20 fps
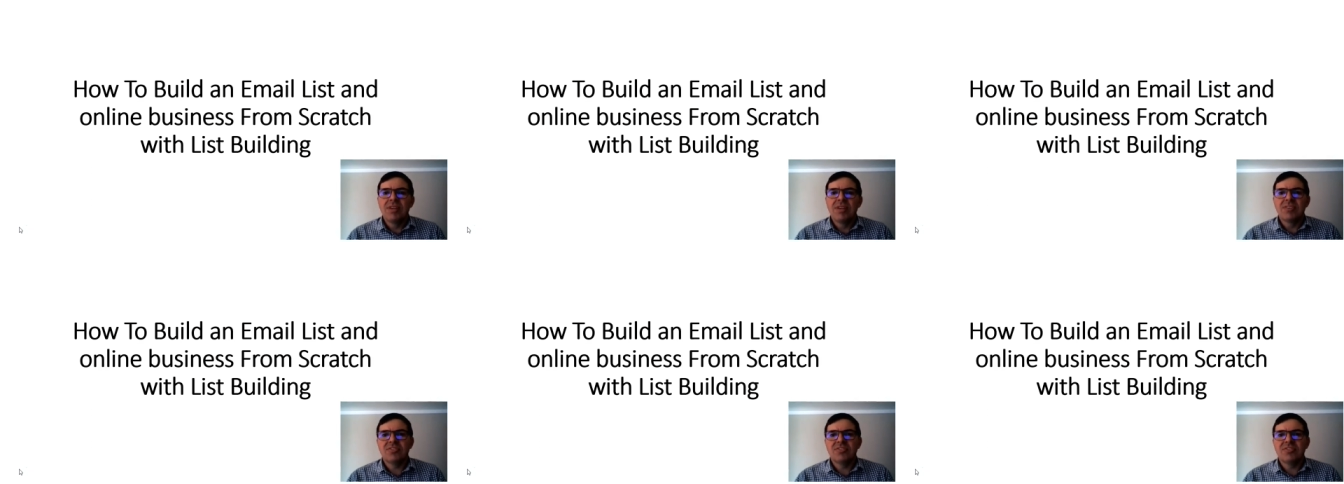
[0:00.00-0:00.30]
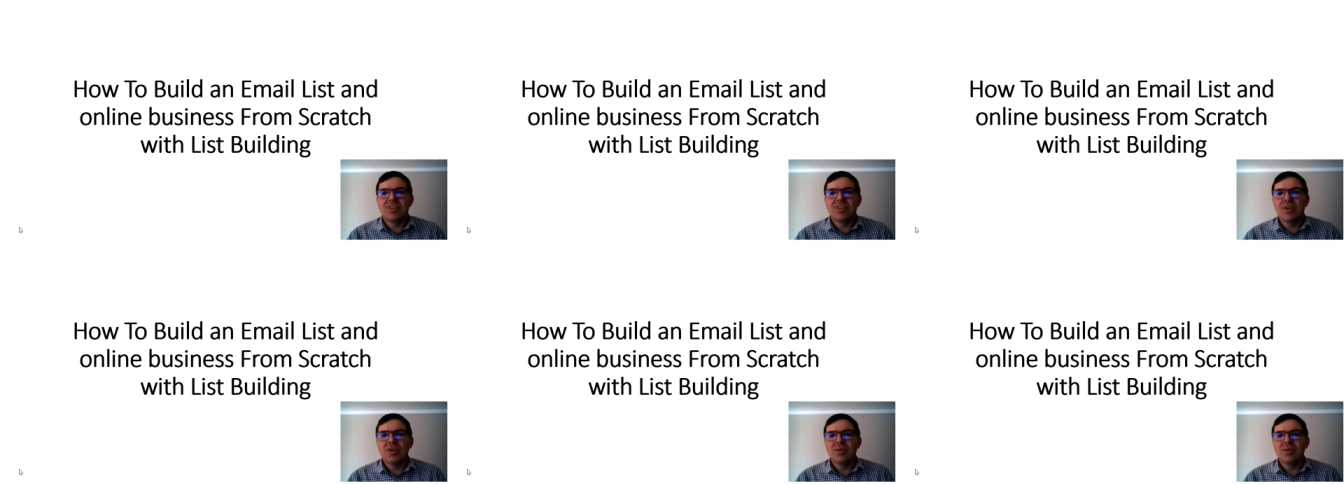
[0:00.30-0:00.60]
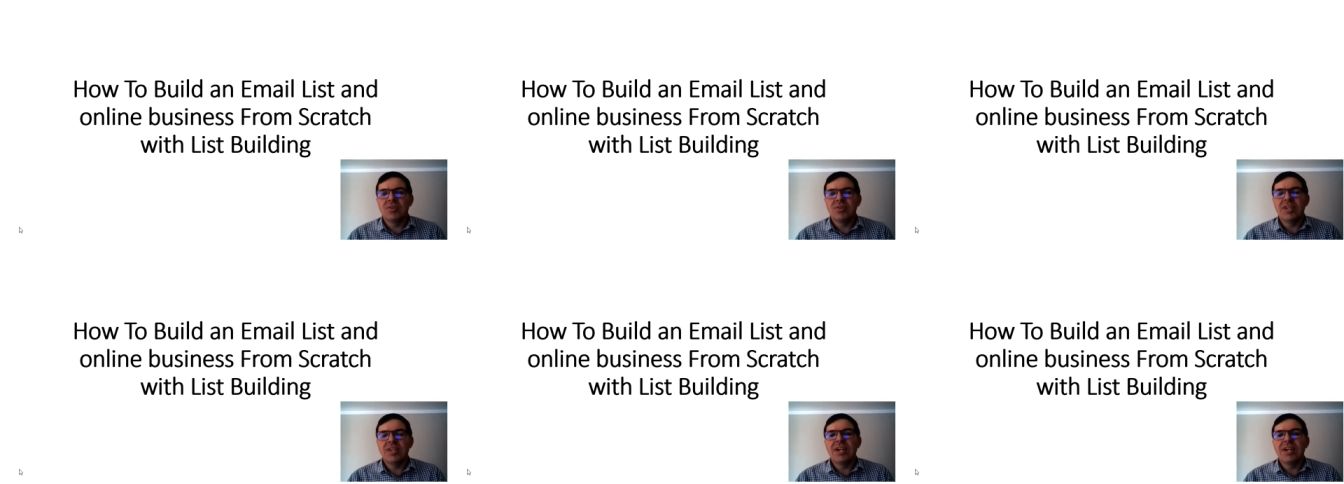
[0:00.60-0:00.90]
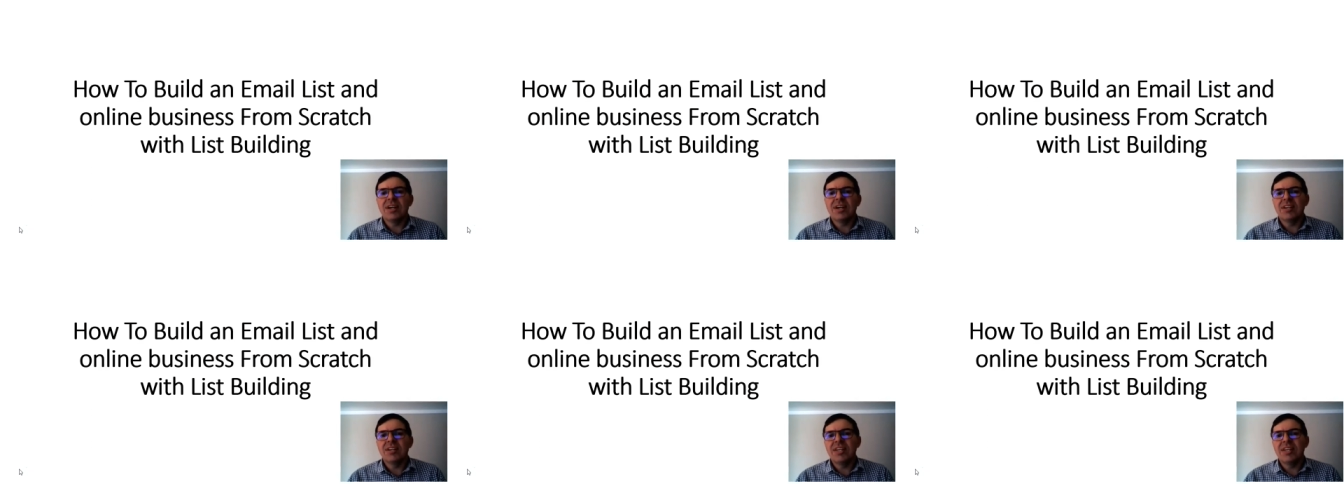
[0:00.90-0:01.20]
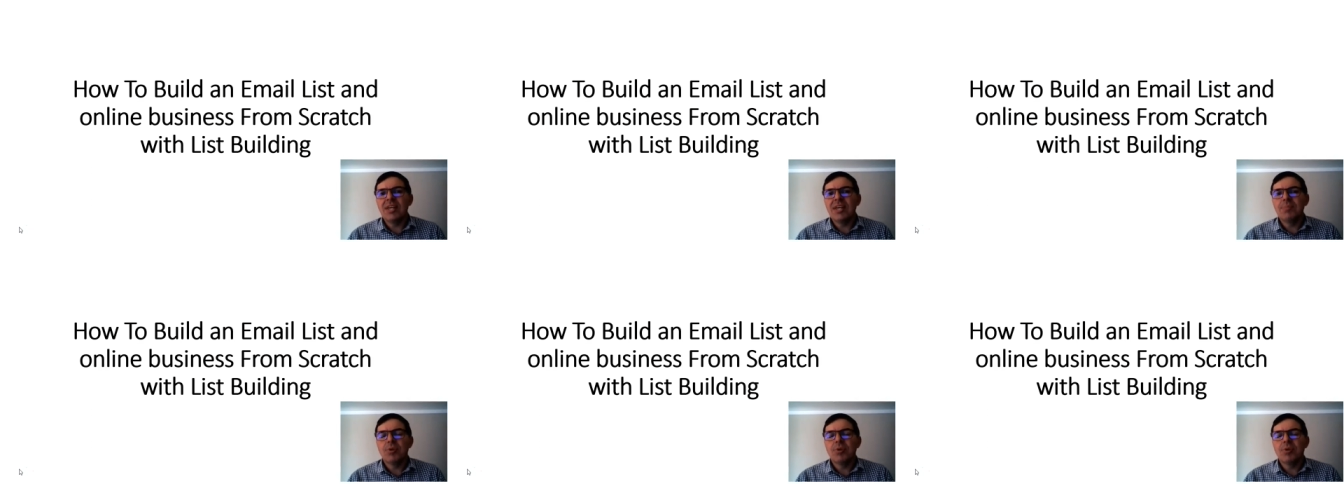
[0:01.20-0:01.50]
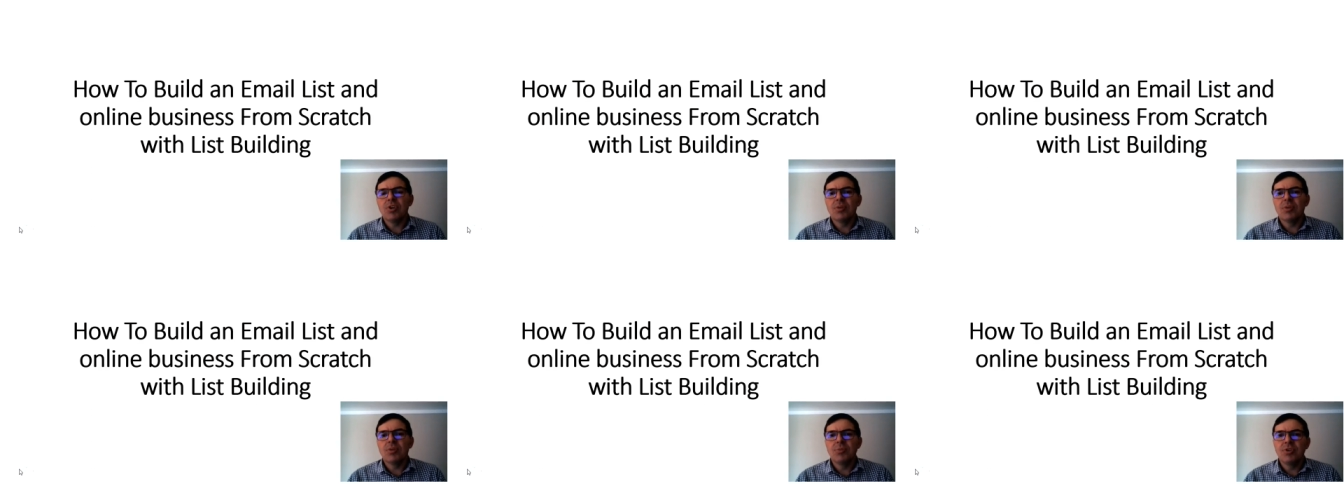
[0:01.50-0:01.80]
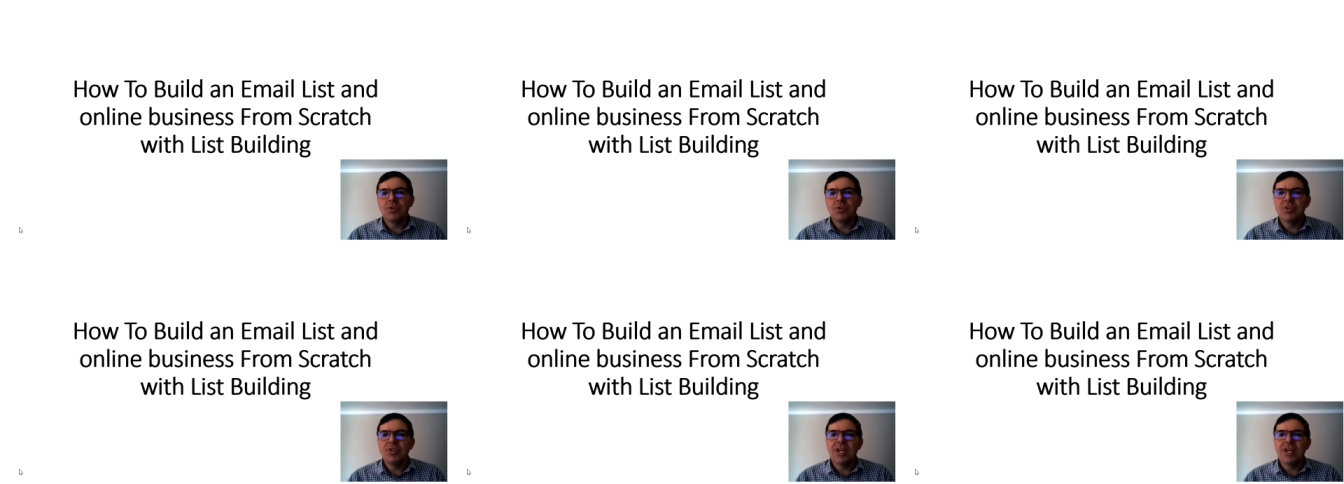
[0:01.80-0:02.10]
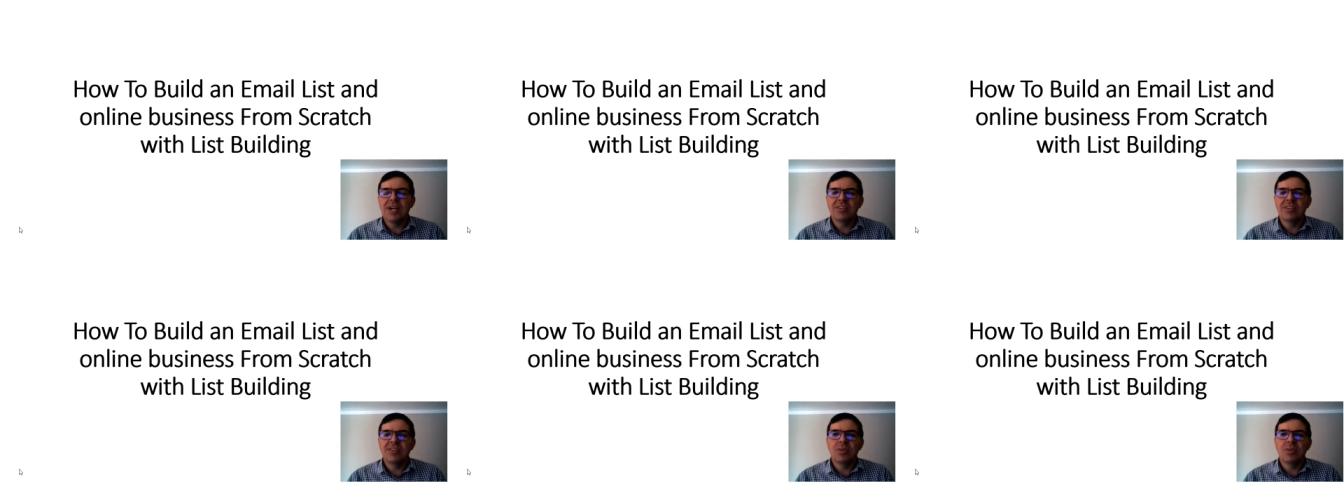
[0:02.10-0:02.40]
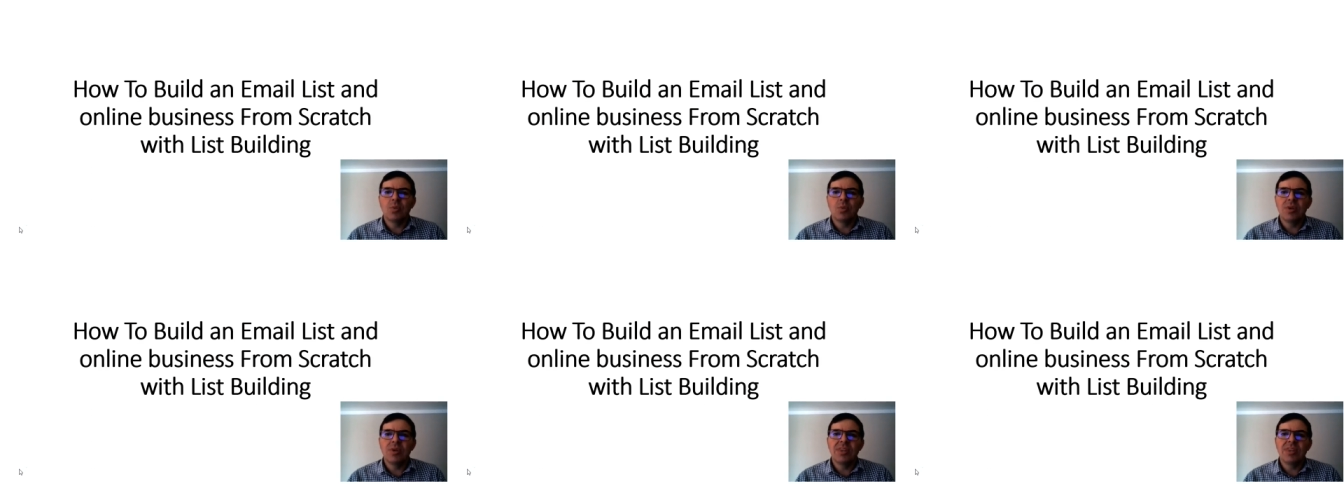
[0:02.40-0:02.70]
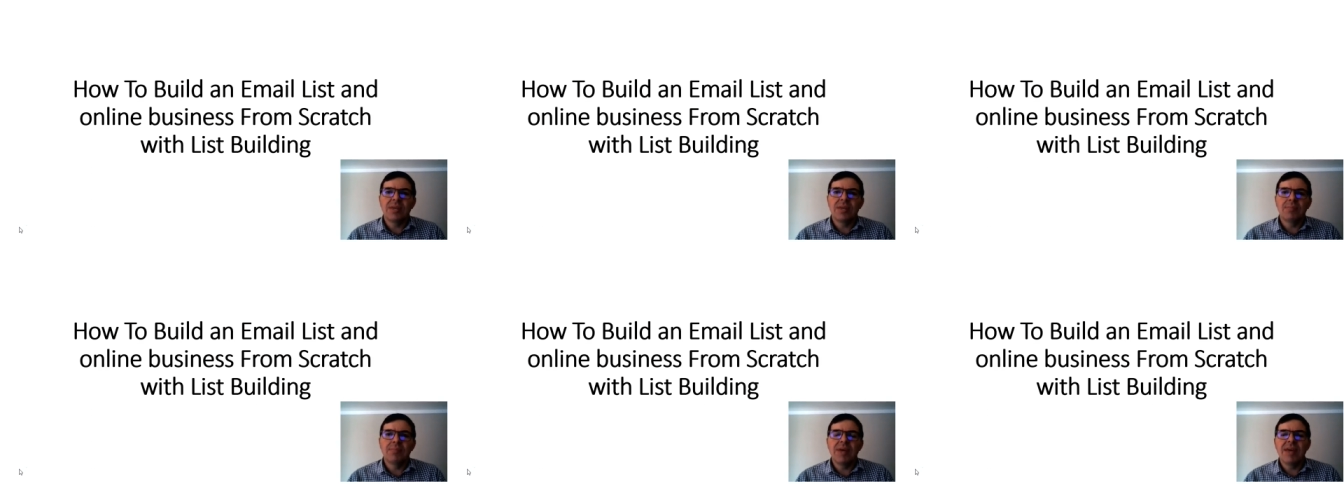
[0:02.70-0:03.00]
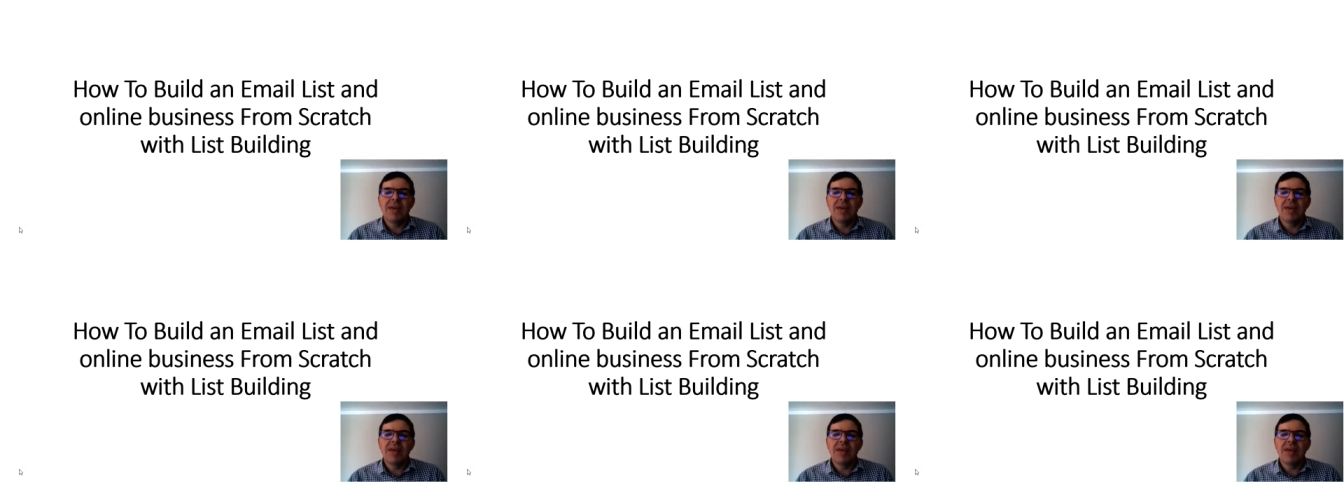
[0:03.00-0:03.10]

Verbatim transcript: So then I can keep on communicating with them,